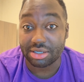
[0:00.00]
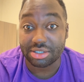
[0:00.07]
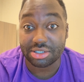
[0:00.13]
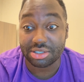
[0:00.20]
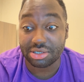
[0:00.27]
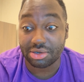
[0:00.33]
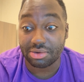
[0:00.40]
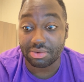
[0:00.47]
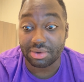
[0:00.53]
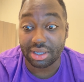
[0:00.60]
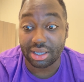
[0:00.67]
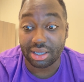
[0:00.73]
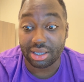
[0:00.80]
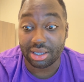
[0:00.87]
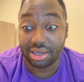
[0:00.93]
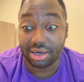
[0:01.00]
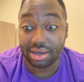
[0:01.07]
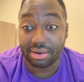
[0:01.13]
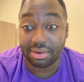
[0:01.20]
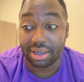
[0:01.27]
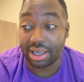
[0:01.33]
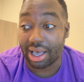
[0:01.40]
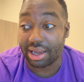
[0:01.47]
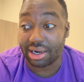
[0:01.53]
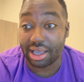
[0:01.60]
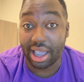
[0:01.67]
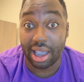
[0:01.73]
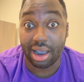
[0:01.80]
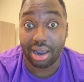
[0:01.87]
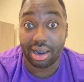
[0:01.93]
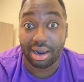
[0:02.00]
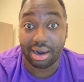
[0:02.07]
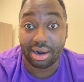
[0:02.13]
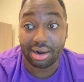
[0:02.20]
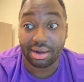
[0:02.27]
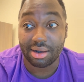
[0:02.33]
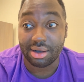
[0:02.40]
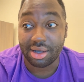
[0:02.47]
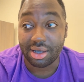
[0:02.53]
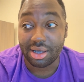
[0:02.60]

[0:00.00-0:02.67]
Shoot, we you know we got the hair,